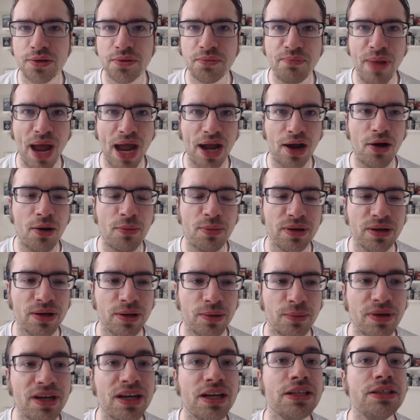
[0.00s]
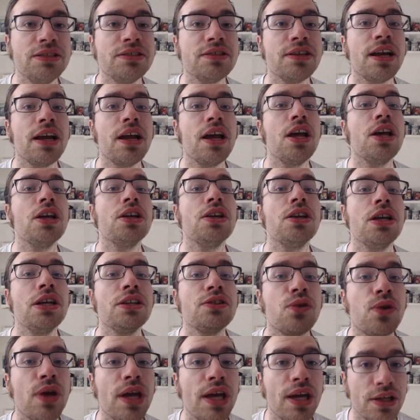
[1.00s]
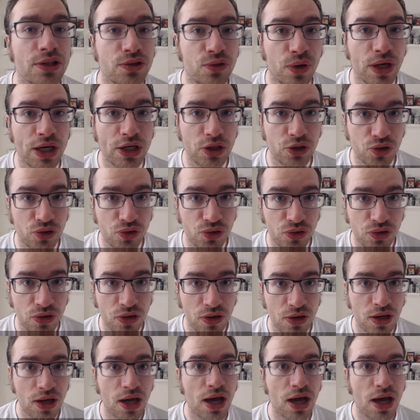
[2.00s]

to back up a little bit and he said, it's okay, it's okay, shh,